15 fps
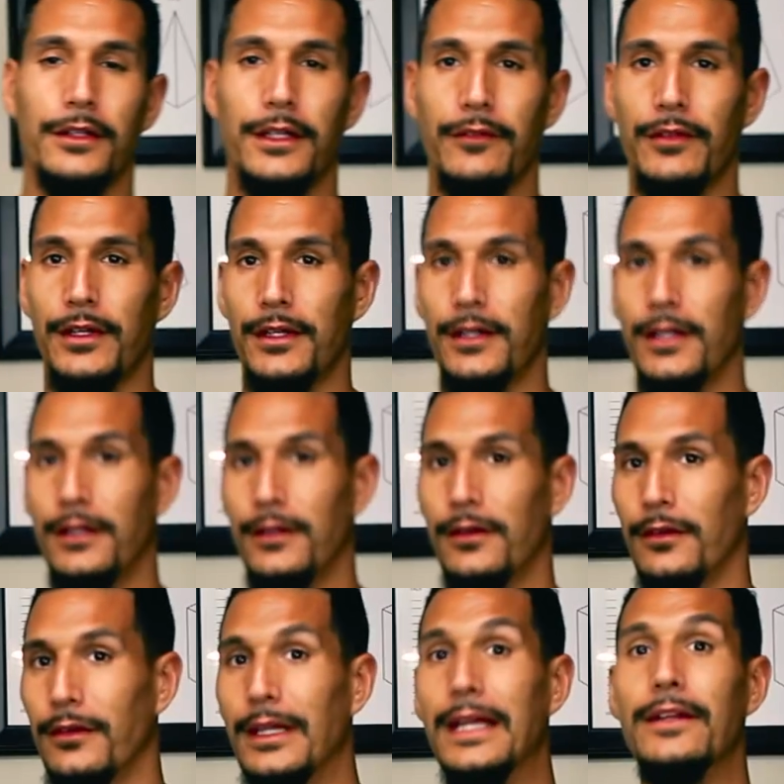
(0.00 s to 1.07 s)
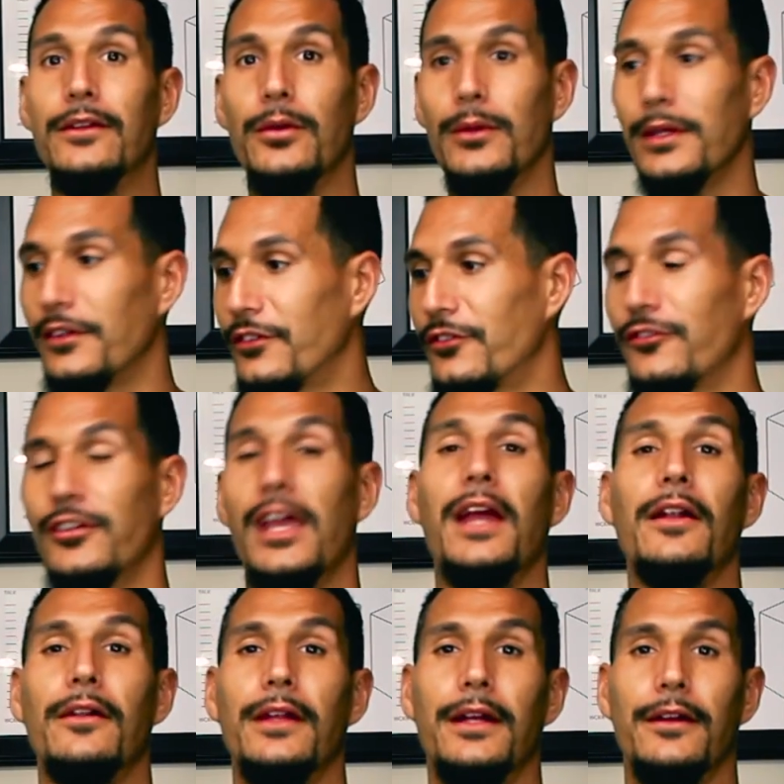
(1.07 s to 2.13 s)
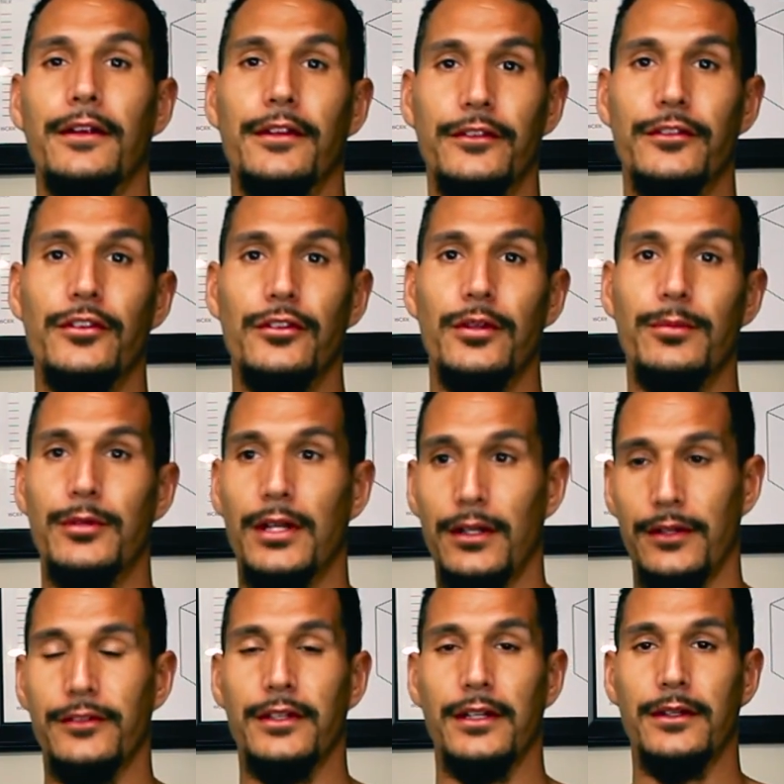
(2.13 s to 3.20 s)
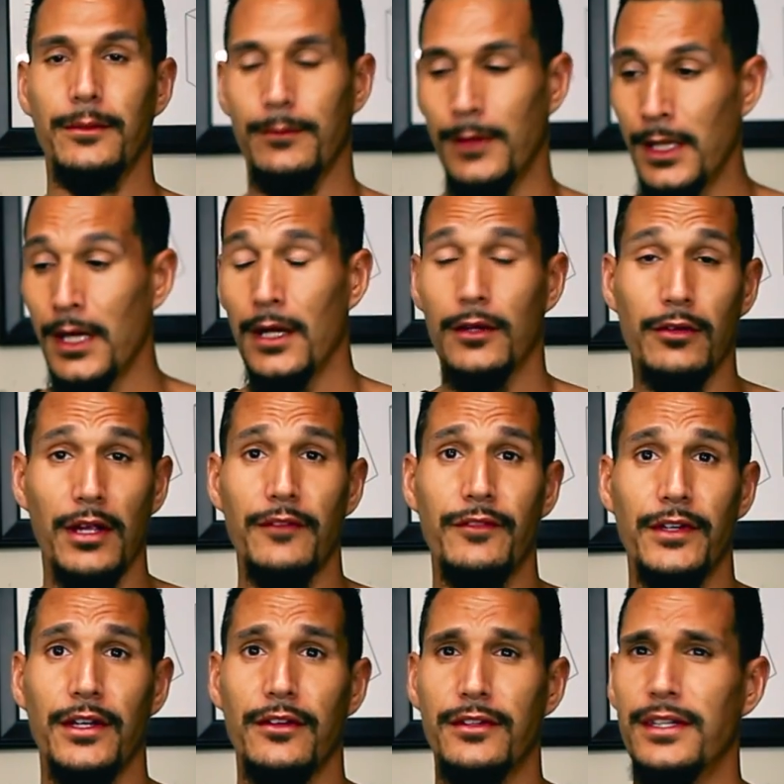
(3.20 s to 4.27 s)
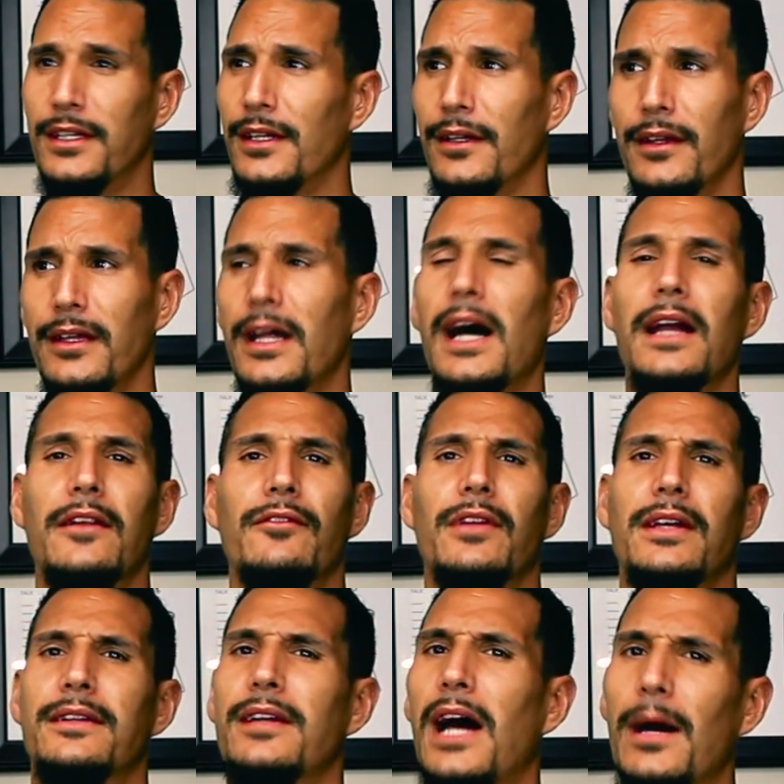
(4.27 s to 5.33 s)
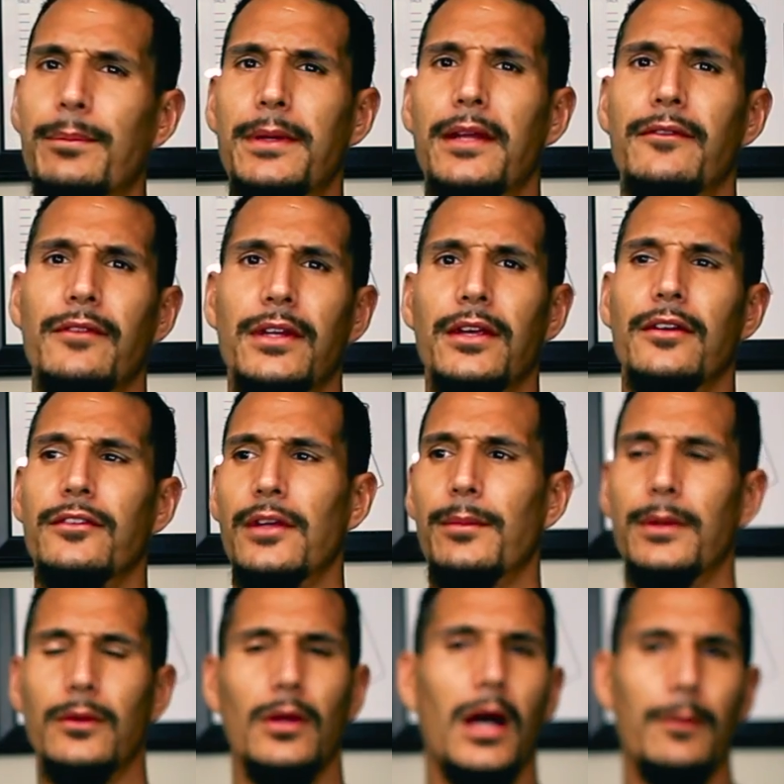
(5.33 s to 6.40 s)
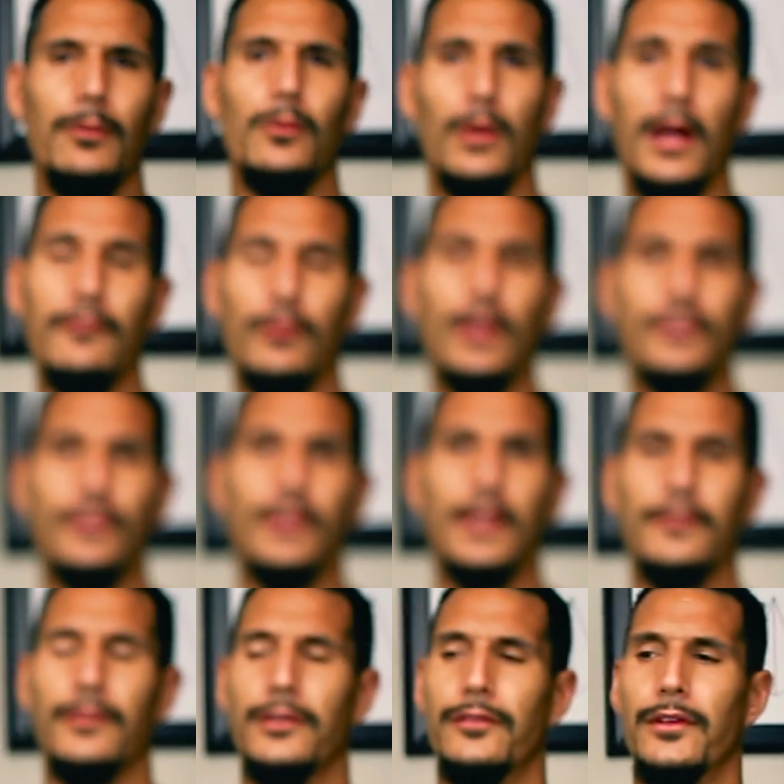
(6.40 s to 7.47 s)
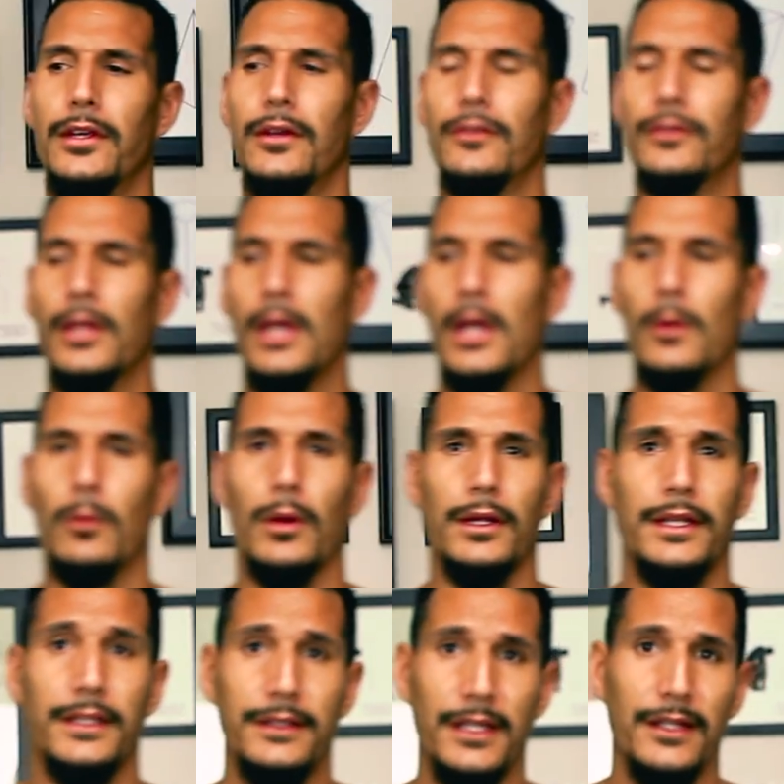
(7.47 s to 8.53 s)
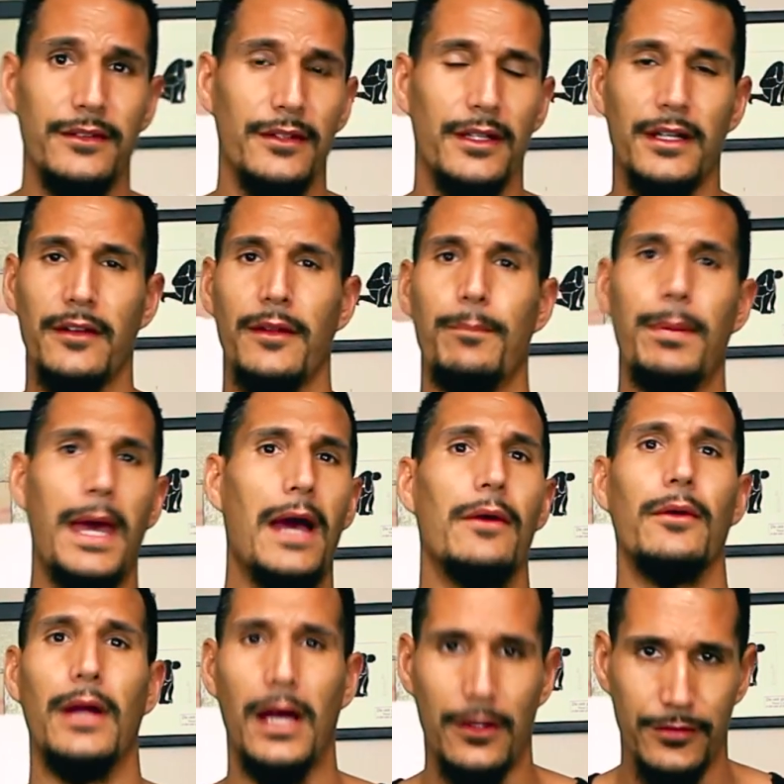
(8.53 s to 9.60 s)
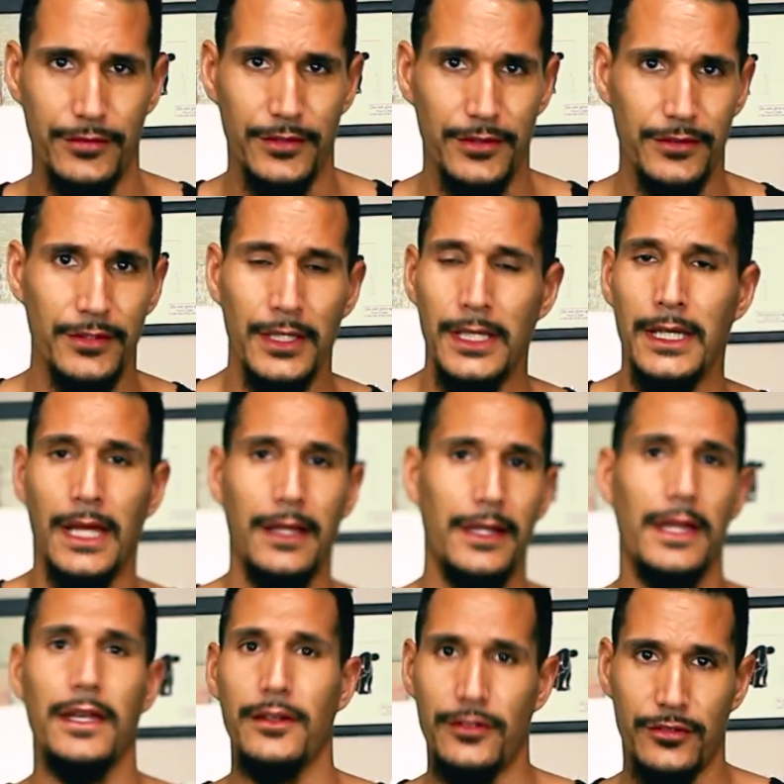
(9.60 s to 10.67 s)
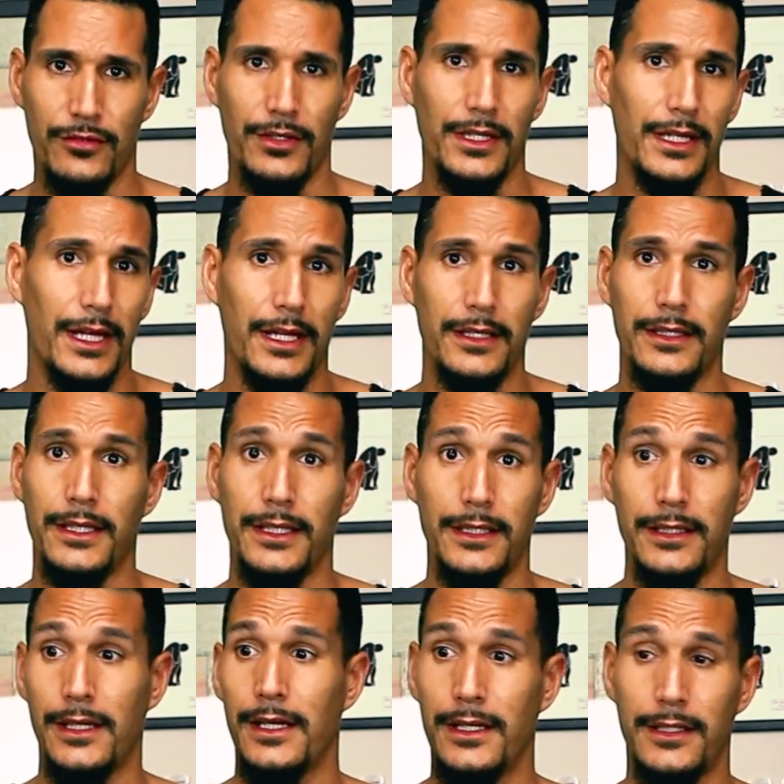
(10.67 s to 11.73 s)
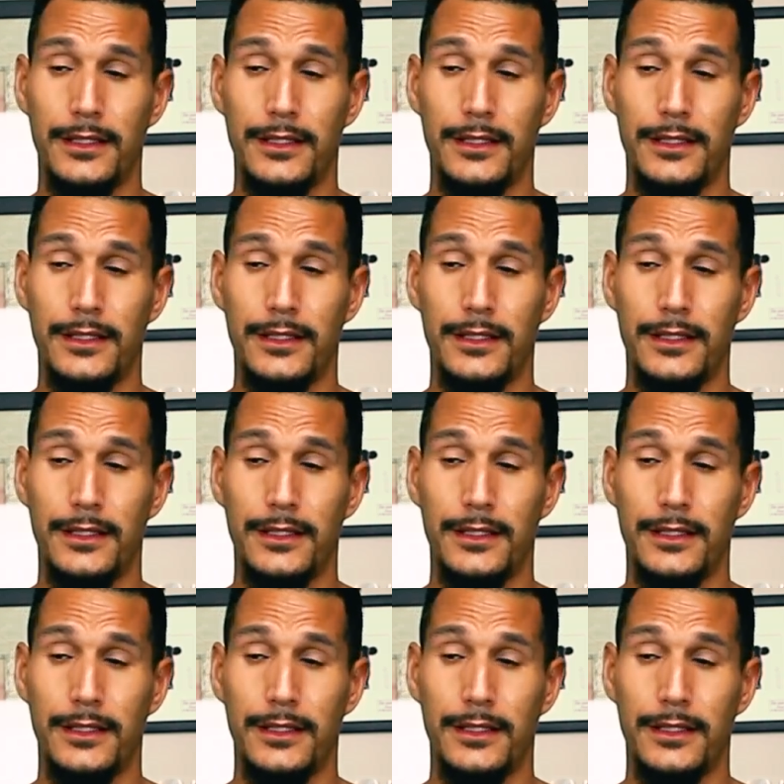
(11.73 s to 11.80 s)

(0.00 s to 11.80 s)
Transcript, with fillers: give a little link to his channel here, his YouTube channel. He's got some great videos. He did a lot of like top 10 videos. I've been, I've, I've watched a lot of his videos where he takes a lot of the powerhouses in the industry and he